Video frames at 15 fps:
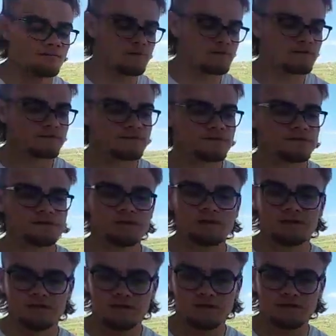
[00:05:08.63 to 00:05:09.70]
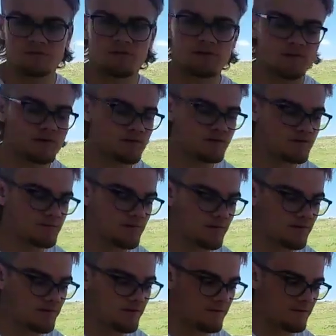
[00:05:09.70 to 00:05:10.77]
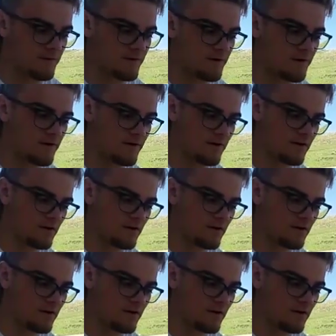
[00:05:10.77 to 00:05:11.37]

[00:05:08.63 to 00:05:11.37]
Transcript: This one's a little singed. This was my third idea.